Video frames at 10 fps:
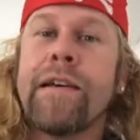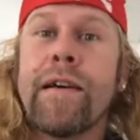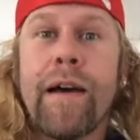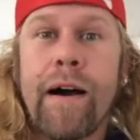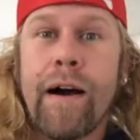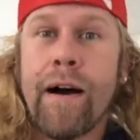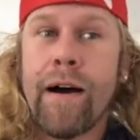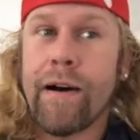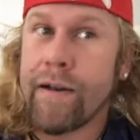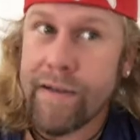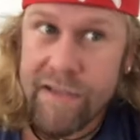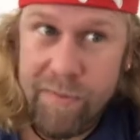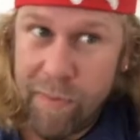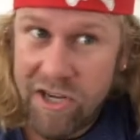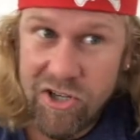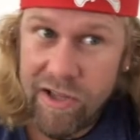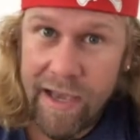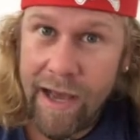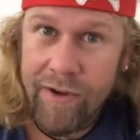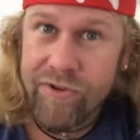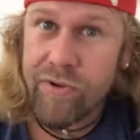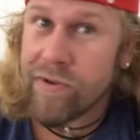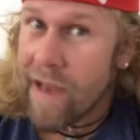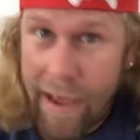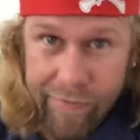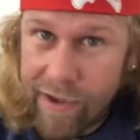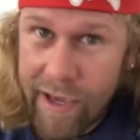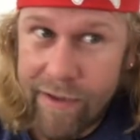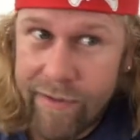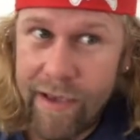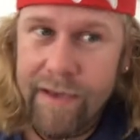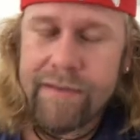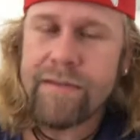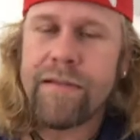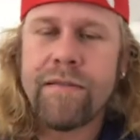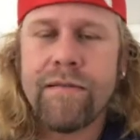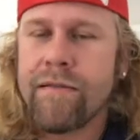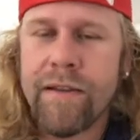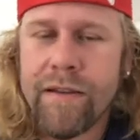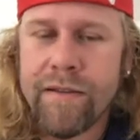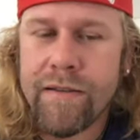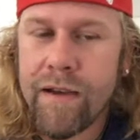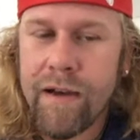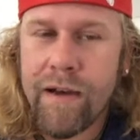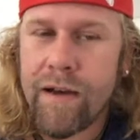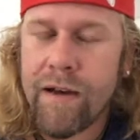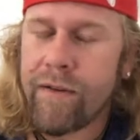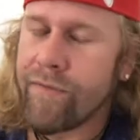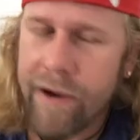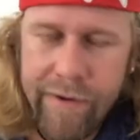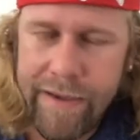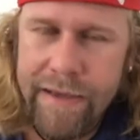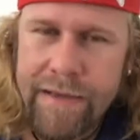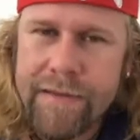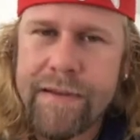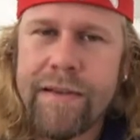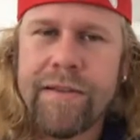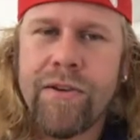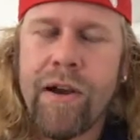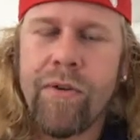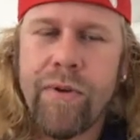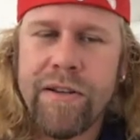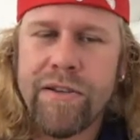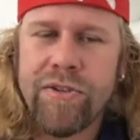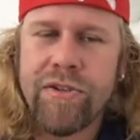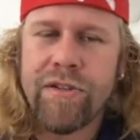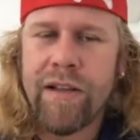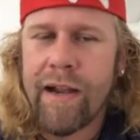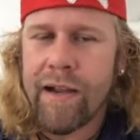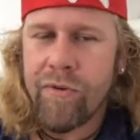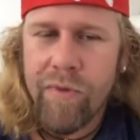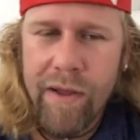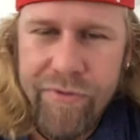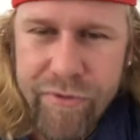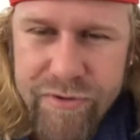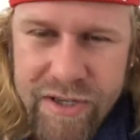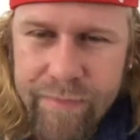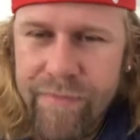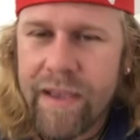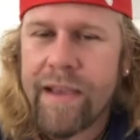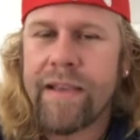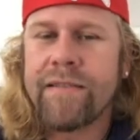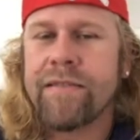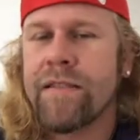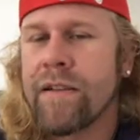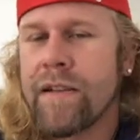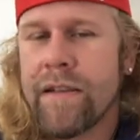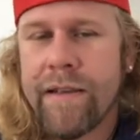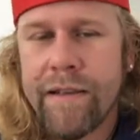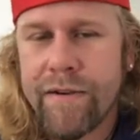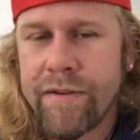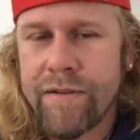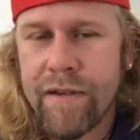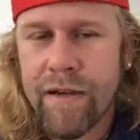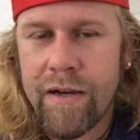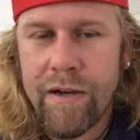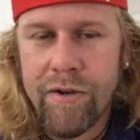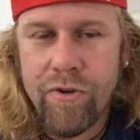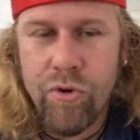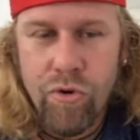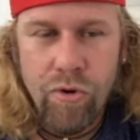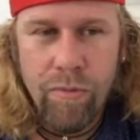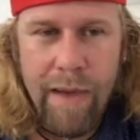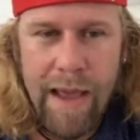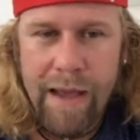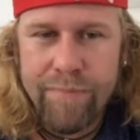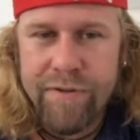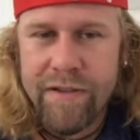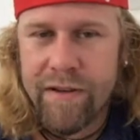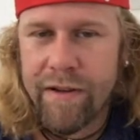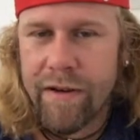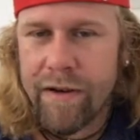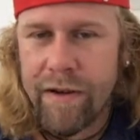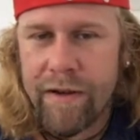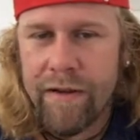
especially how to navigate things. It's very easy, so I want to just kind of run through some things. Here's Google Maps, and